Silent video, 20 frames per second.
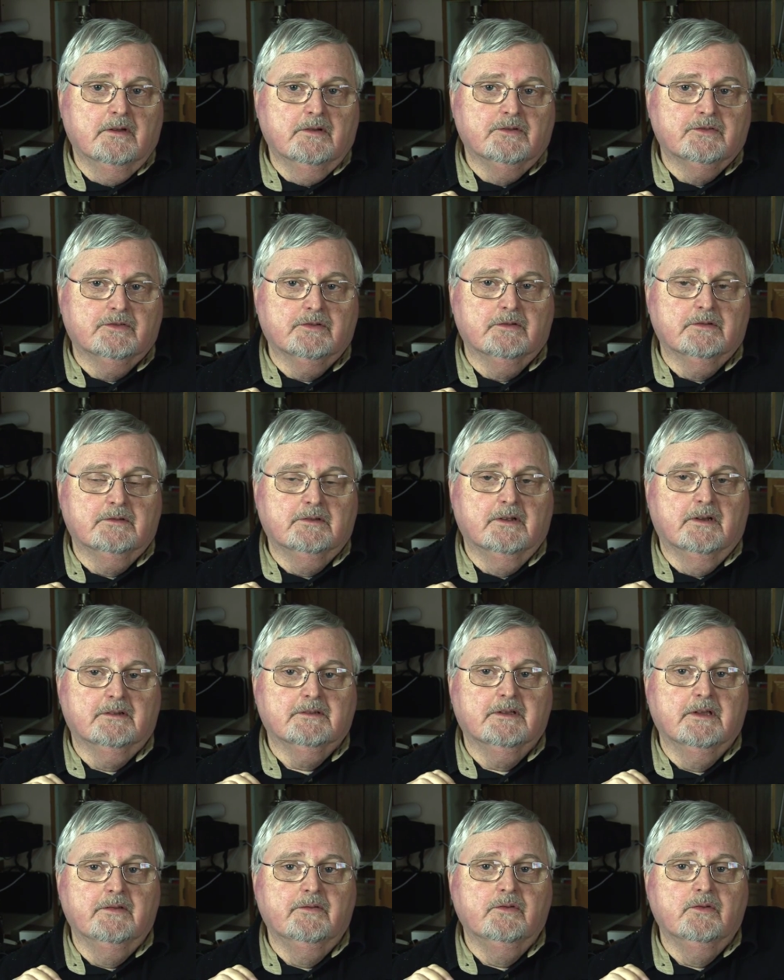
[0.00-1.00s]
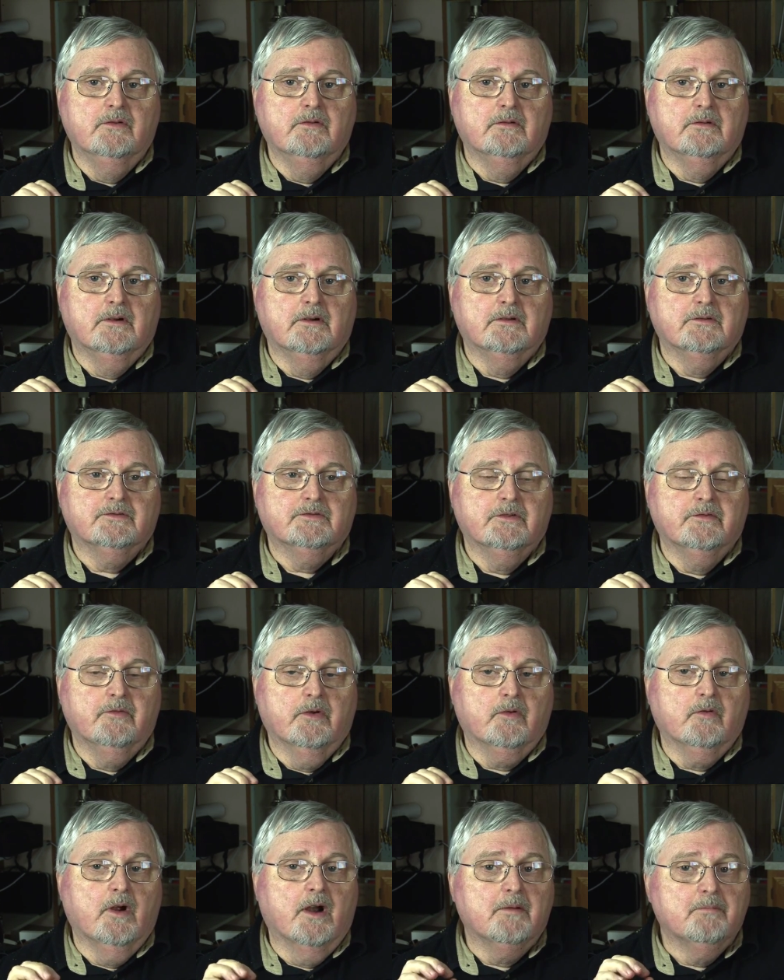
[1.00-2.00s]
should give you uh, should
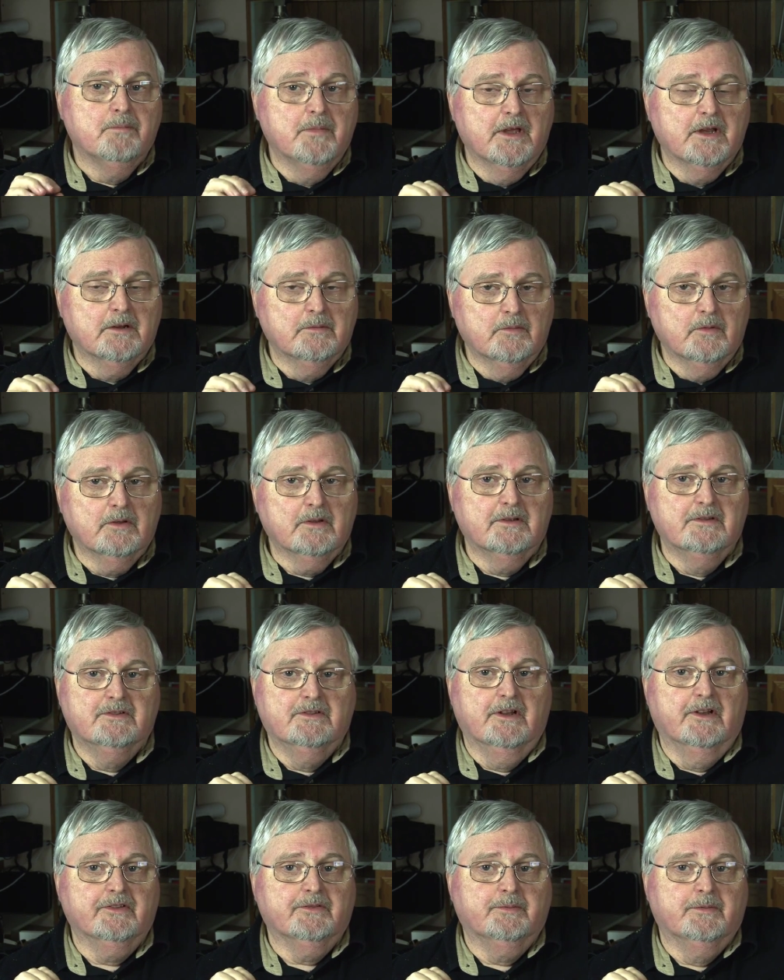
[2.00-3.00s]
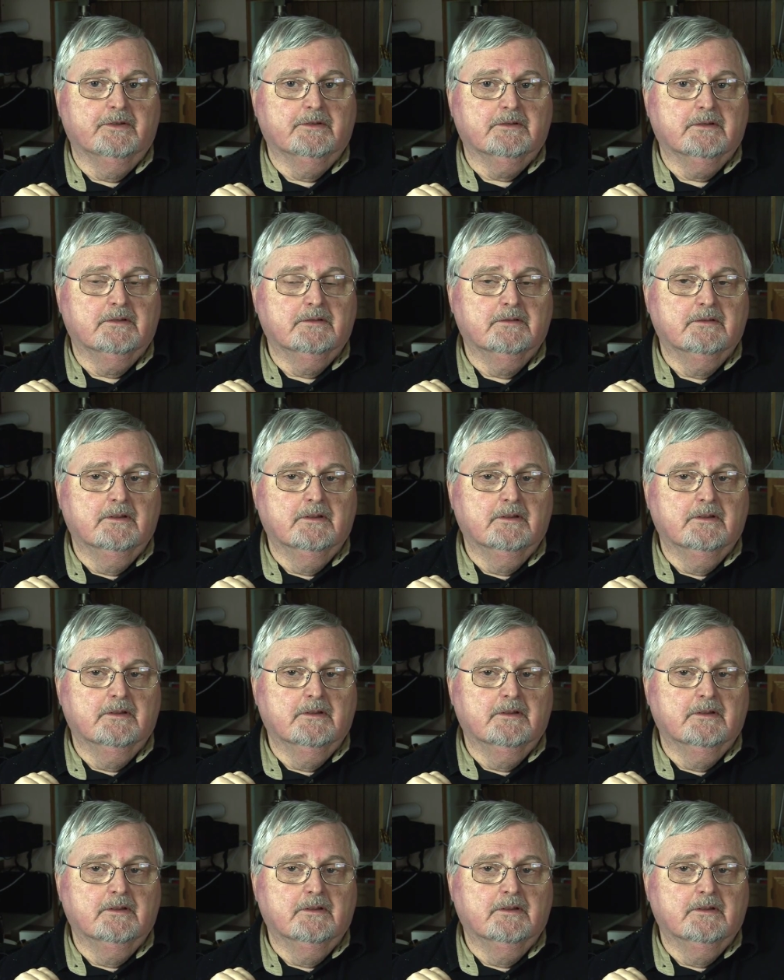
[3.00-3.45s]
require minimal adjustment